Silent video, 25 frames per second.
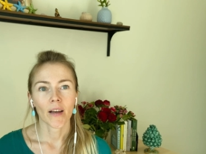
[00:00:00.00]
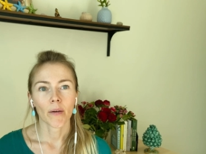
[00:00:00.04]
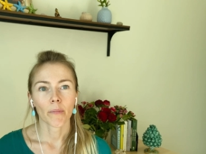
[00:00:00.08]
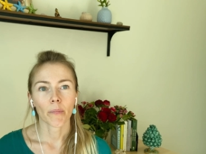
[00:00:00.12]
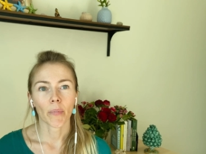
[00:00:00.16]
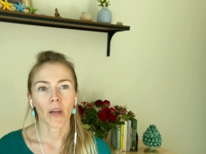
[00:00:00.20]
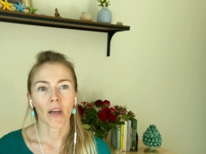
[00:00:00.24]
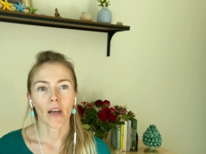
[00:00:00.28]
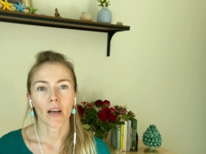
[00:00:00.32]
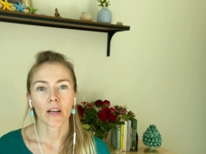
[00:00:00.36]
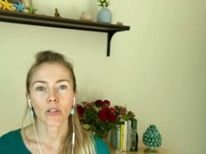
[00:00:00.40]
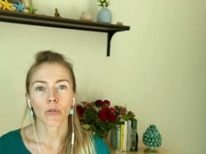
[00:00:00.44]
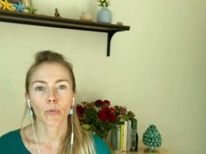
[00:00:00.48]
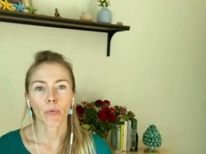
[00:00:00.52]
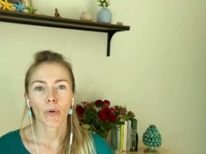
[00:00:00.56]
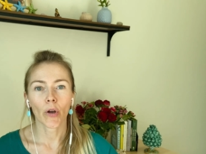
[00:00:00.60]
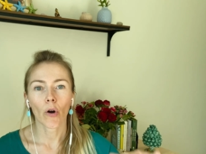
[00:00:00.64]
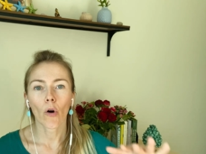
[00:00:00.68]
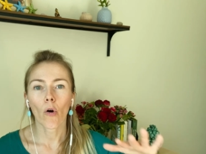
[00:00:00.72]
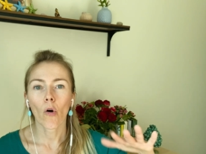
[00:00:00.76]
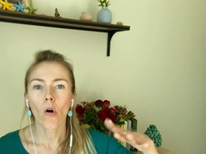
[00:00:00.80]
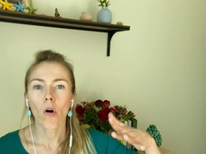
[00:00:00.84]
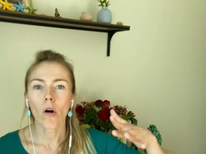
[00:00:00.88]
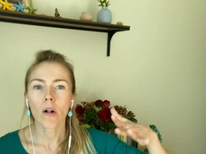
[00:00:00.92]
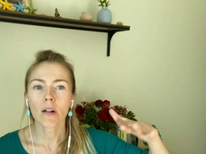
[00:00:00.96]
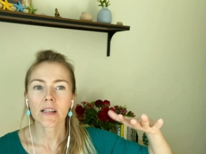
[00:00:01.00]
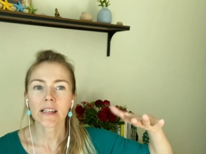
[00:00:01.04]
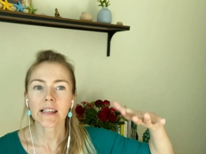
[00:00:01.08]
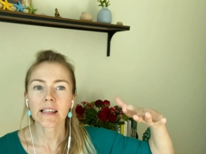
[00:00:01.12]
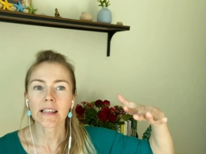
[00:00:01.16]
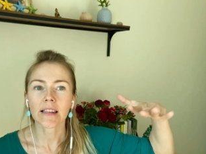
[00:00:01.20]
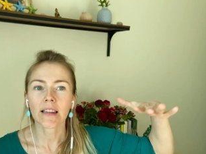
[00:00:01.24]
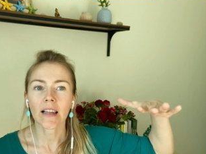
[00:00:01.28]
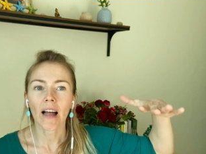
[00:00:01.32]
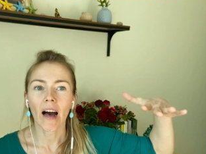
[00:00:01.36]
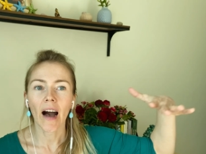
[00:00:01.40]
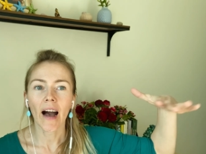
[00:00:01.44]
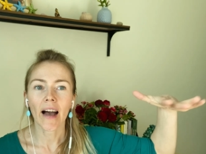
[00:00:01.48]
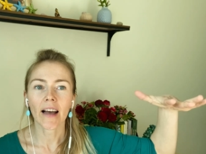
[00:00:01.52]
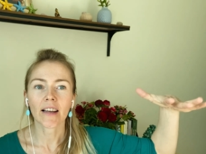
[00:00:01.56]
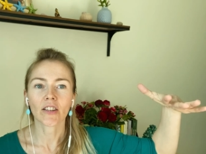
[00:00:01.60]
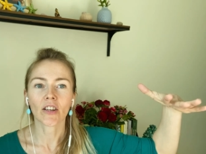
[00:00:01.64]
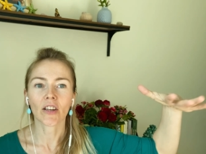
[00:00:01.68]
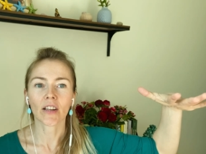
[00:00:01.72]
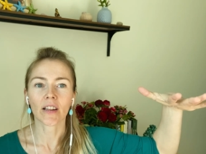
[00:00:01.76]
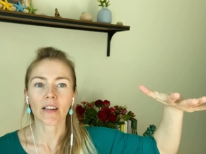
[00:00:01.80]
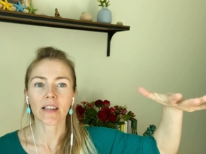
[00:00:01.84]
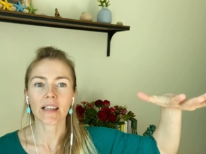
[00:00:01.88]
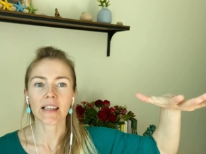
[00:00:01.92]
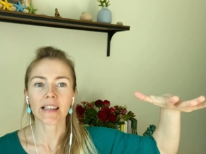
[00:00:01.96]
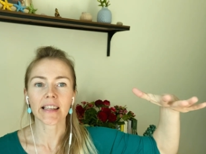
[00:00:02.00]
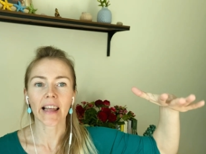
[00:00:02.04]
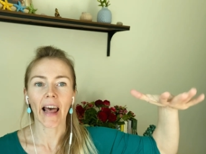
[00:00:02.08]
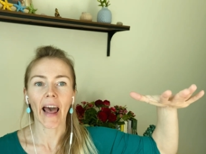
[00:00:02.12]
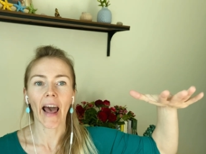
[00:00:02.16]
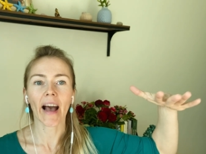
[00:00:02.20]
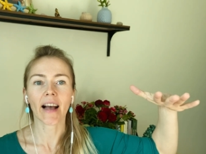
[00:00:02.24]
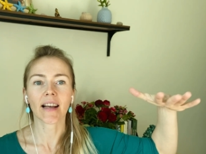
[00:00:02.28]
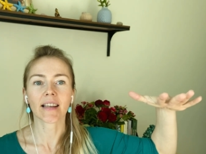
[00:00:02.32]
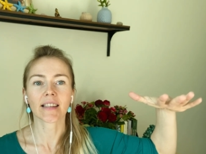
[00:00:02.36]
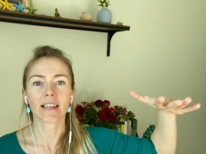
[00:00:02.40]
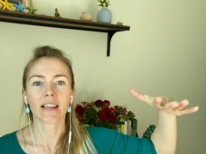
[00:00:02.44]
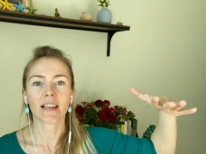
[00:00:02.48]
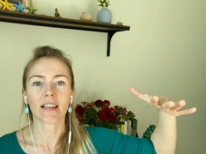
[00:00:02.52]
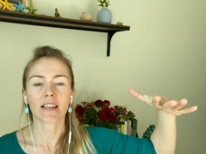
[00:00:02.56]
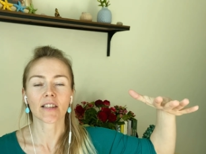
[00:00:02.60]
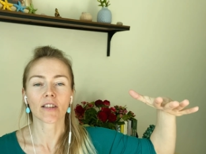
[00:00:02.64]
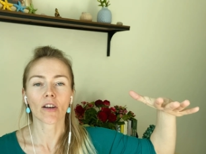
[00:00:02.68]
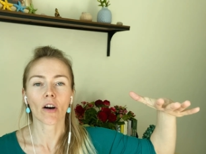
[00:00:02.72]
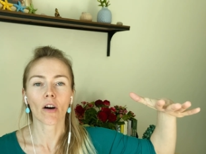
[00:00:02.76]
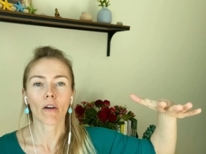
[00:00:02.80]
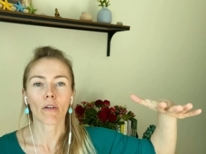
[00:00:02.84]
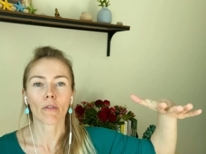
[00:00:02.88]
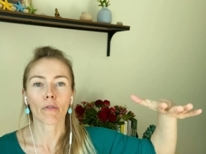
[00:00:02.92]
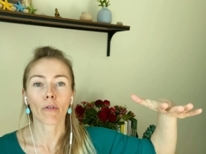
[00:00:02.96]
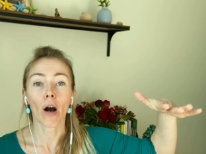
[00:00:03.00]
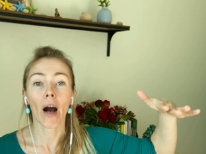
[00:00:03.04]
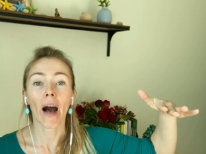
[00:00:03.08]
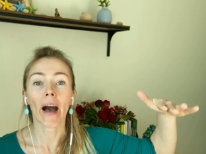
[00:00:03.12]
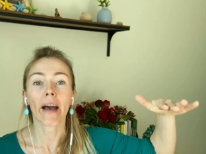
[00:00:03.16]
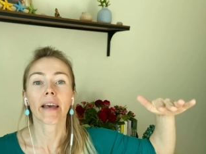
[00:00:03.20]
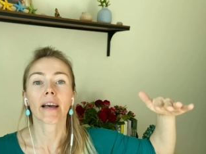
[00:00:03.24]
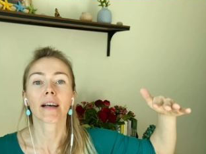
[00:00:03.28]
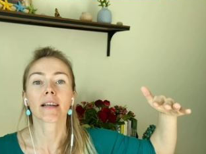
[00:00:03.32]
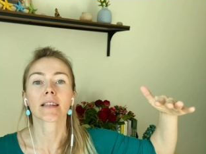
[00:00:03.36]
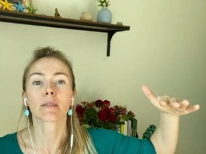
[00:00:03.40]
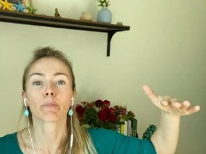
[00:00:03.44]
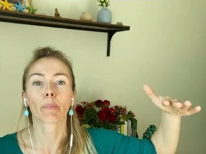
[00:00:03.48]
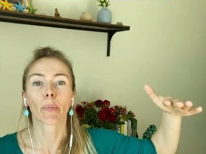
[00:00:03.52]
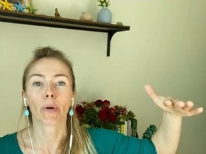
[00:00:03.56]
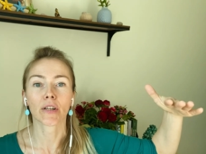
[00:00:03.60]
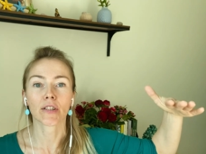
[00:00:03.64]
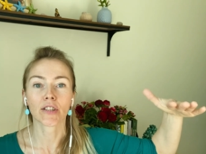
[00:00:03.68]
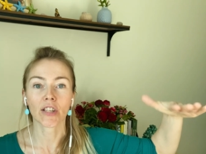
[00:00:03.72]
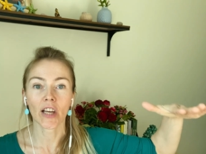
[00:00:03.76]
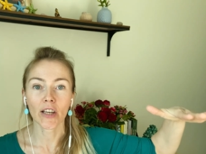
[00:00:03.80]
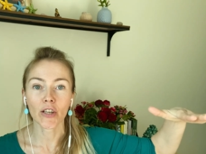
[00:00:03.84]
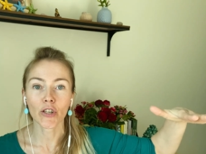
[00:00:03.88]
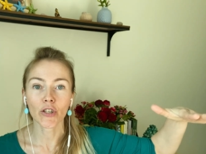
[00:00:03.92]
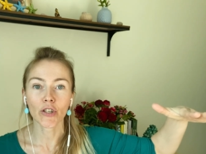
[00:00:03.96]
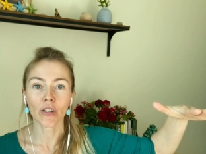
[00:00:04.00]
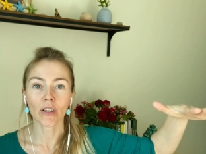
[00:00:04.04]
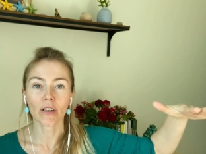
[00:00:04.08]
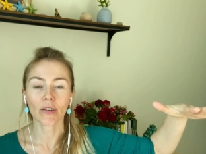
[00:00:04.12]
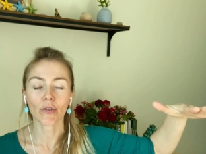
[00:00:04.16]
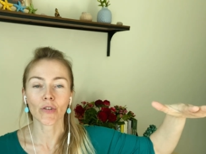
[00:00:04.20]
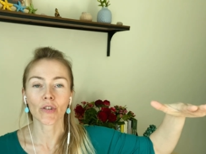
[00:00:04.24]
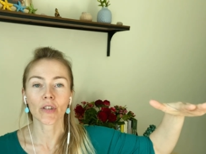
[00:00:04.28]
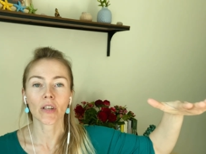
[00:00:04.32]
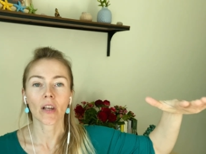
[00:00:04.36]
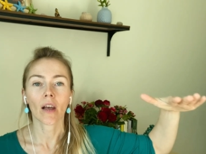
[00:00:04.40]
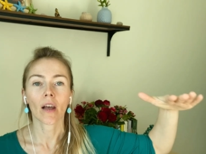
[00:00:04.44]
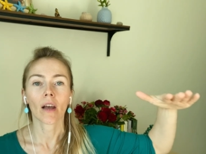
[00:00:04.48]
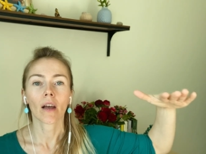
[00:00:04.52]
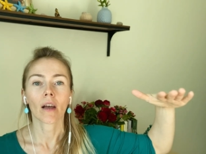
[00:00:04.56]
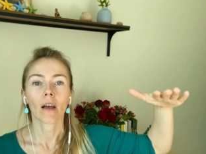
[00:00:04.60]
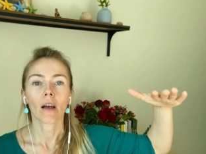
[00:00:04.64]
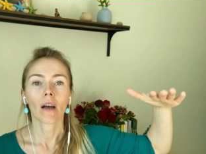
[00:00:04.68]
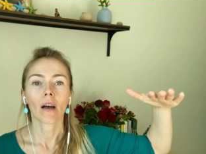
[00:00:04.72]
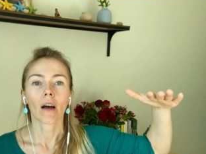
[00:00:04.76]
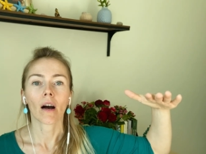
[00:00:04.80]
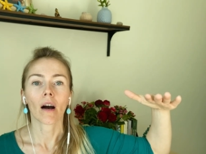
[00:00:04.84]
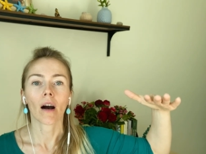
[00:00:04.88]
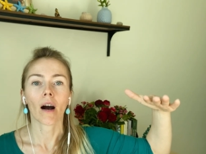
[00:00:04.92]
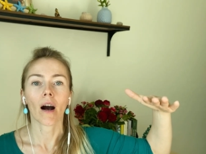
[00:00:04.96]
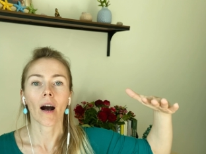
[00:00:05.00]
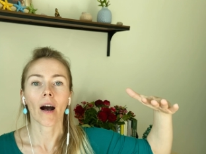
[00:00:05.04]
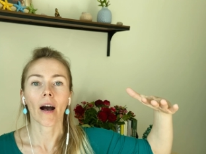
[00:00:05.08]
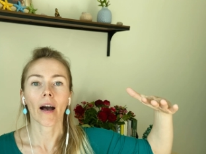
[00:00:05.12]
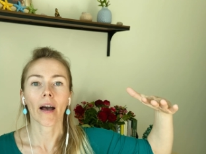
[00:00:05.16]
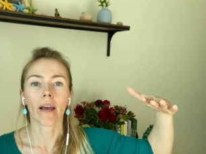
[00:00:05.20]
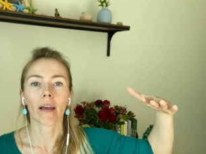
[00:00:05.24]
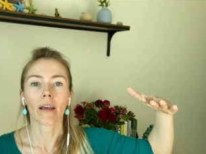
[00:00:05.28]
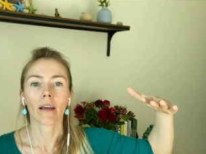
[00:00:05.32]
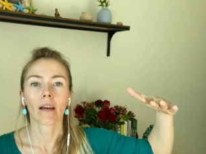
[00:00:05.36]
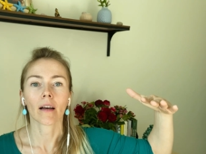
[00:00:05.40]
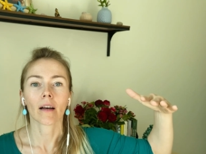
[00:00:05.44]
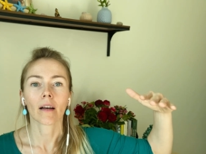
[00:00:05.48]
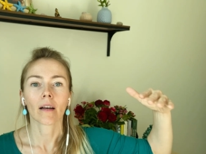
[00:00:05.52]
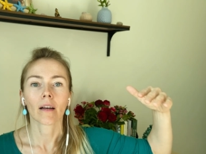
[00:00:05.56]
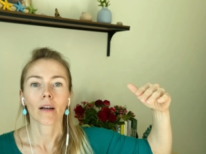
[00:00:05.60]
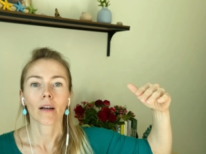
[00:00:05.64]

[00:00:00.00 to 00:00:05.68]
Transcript: because we all slide on this axis of high expectations, high